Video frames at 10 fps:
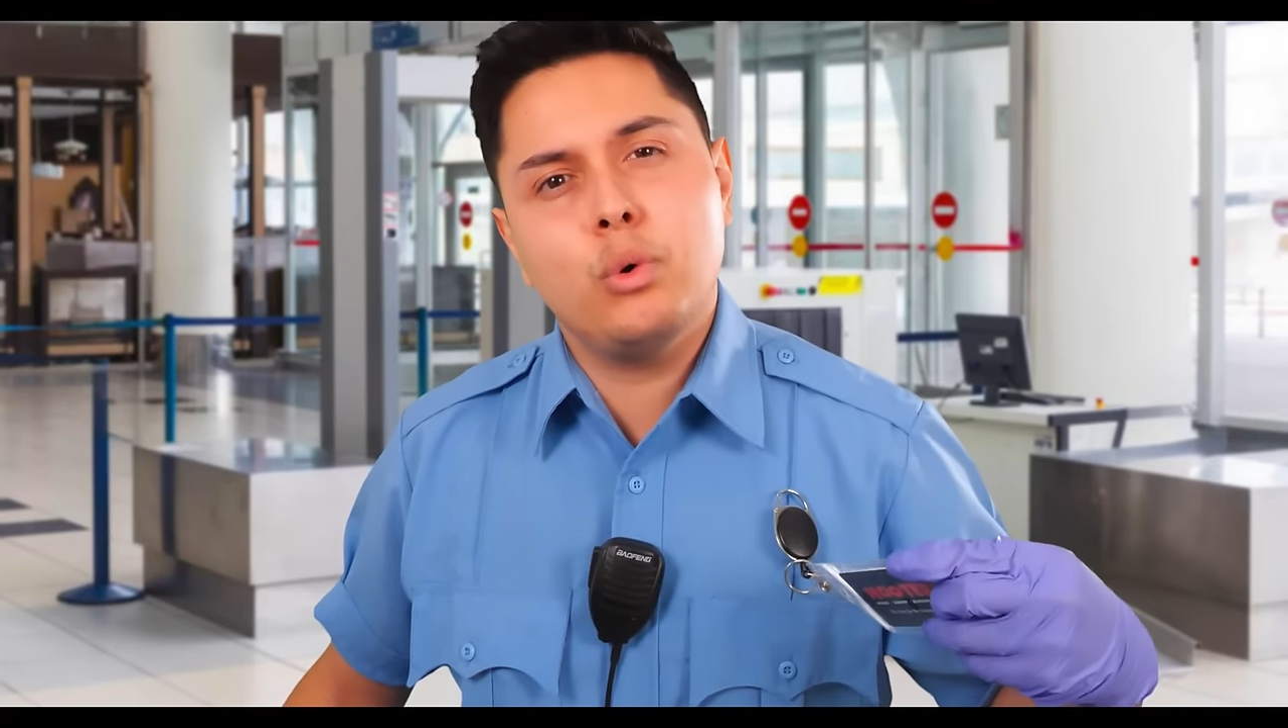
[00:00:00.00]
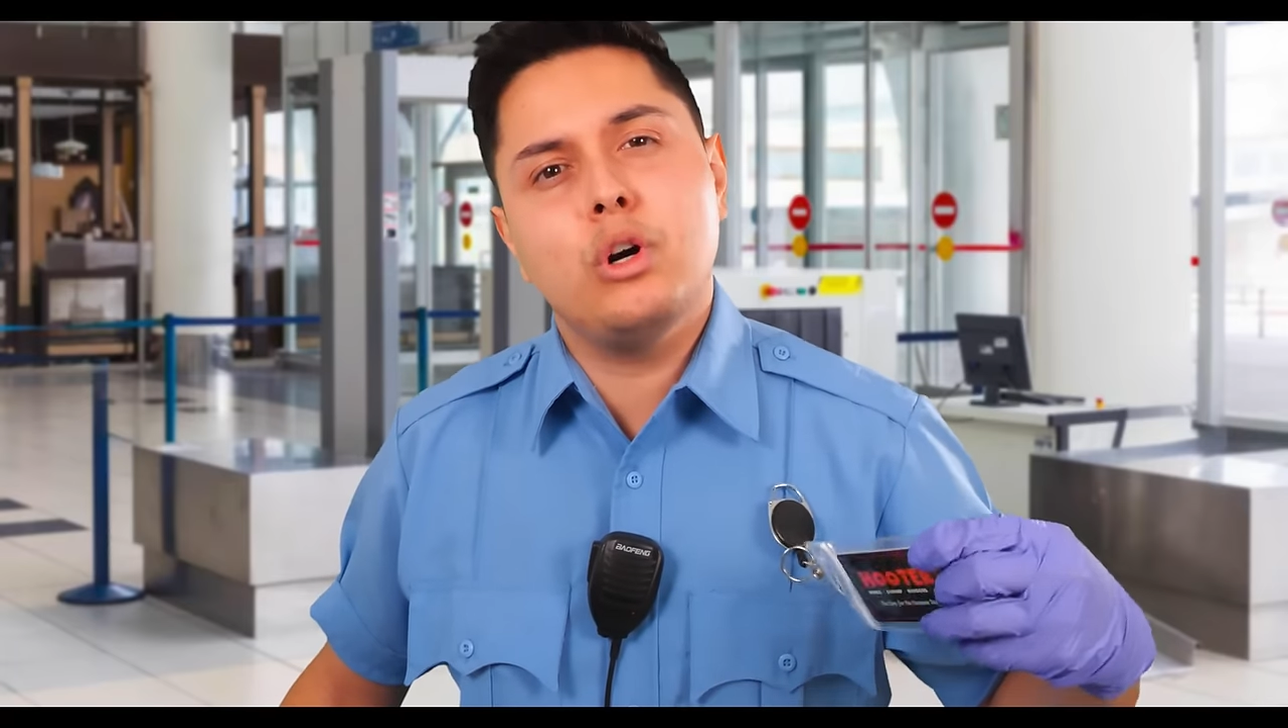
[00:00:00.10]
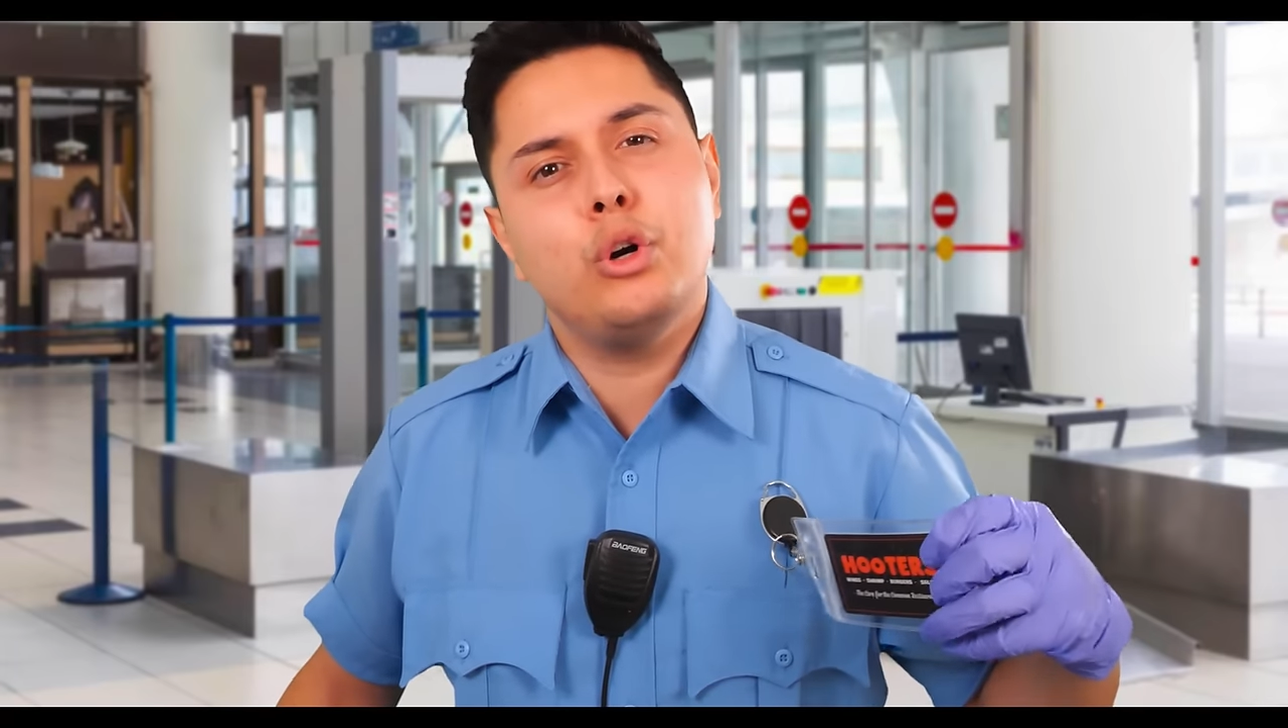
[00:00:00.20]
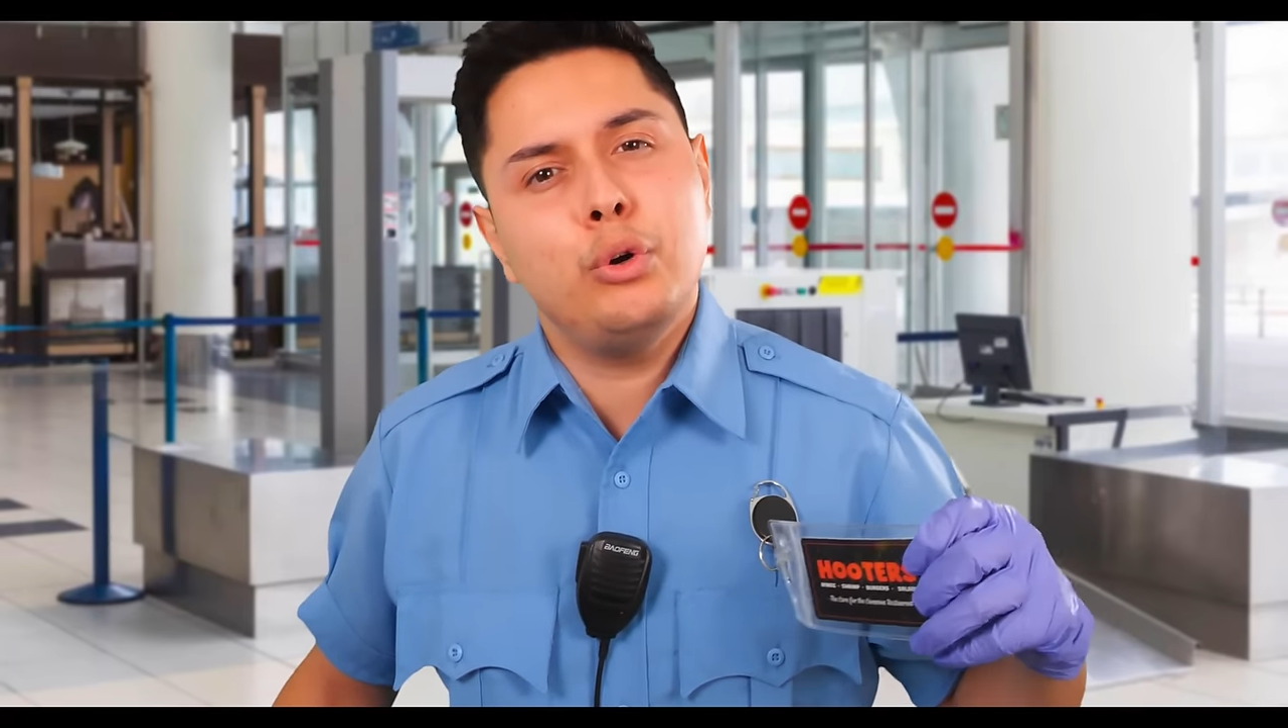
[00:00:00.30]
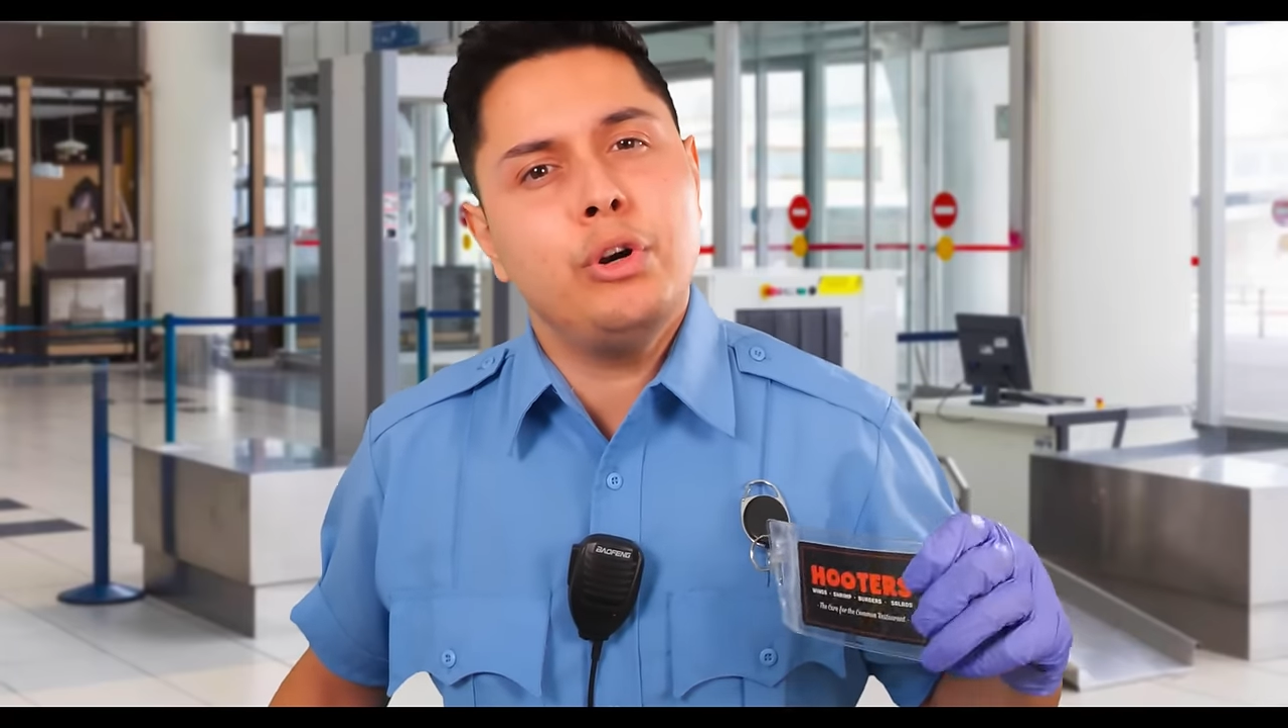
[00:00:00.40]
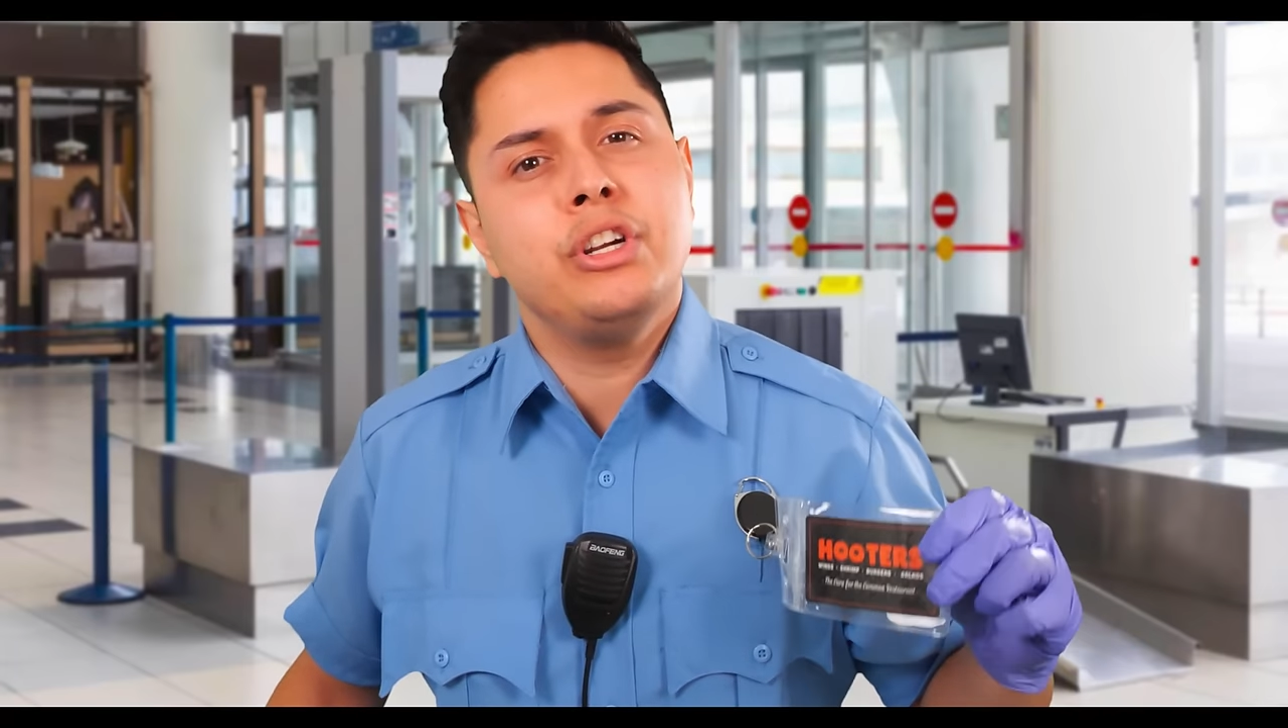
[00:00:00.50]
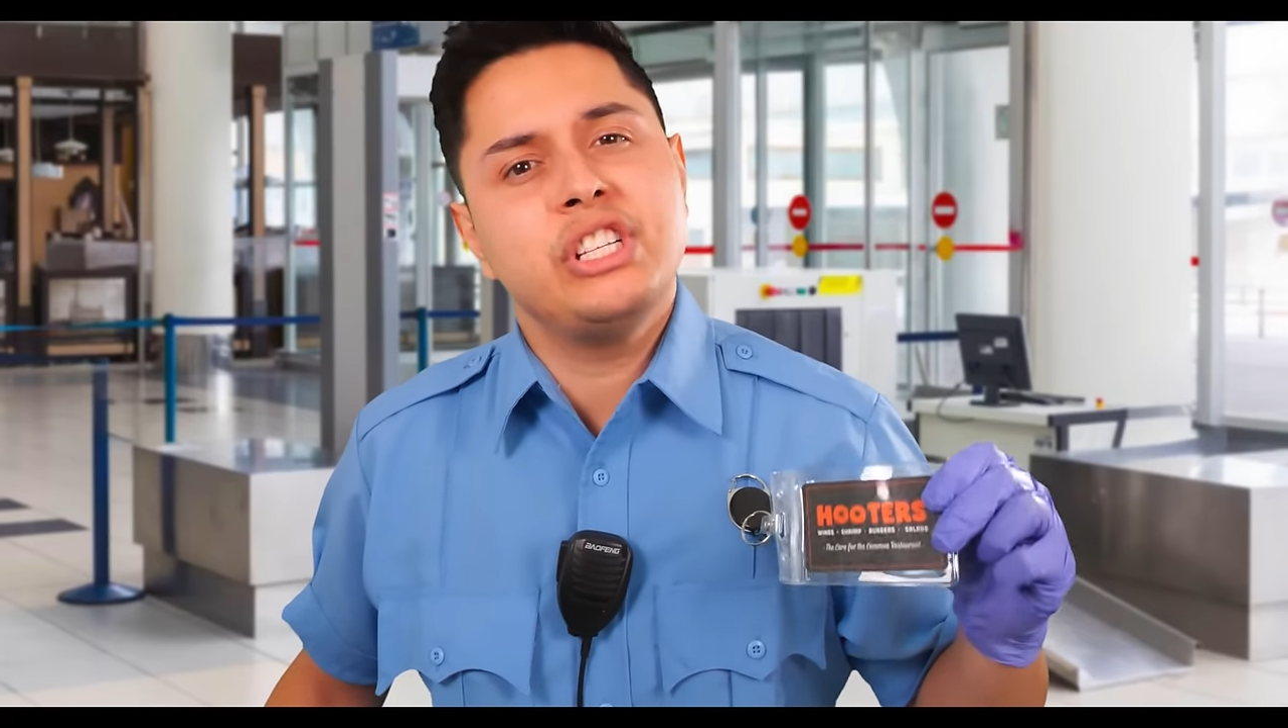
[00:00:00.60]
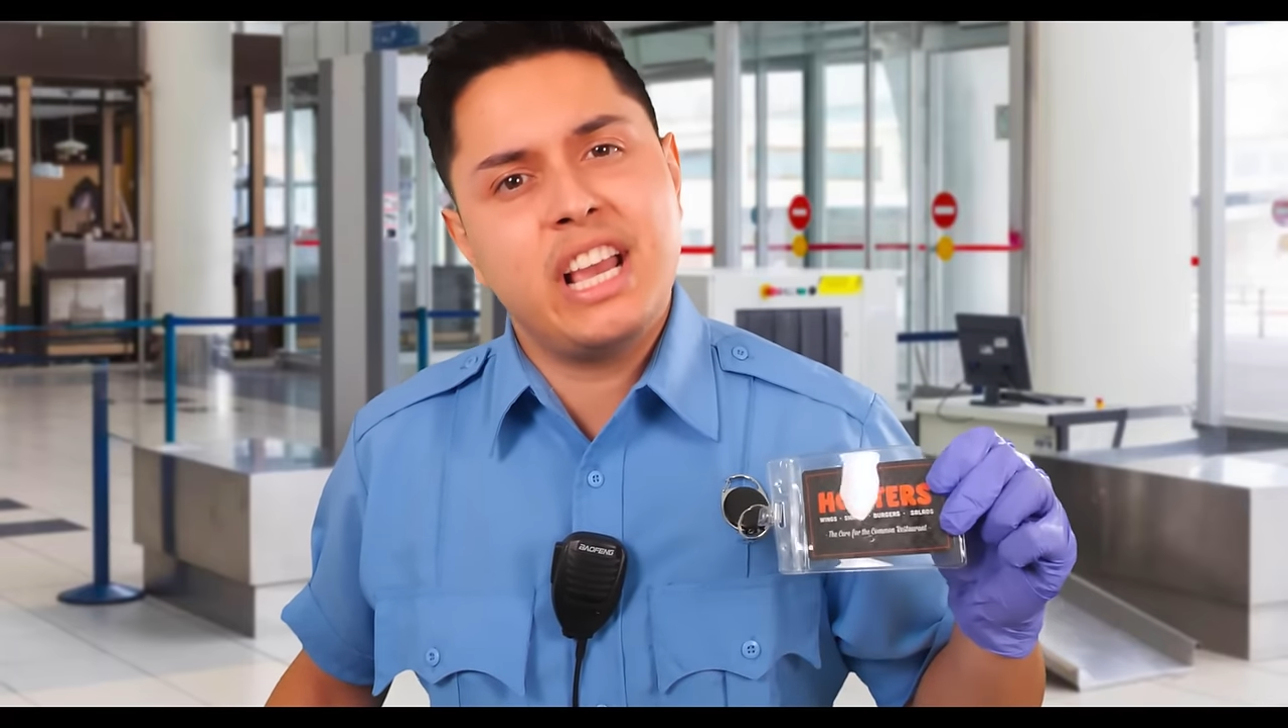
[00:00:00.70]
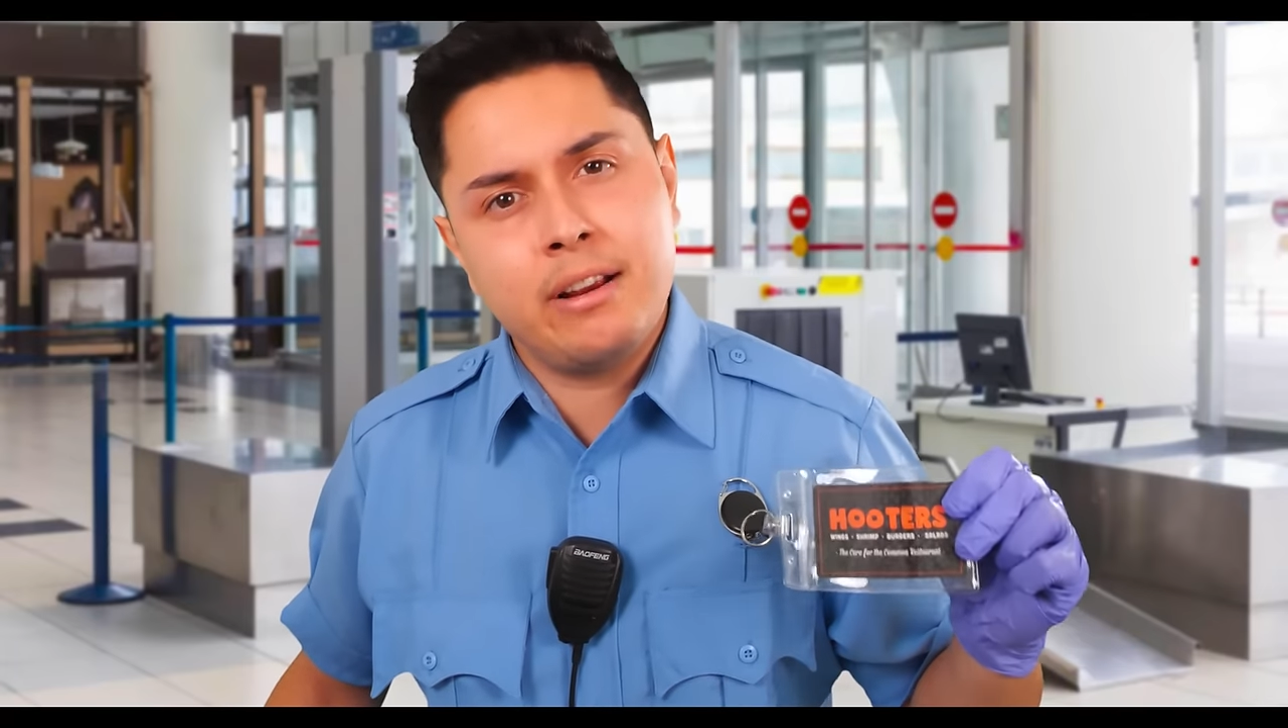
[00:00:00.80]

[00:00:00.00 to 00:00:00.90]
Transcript: Hooters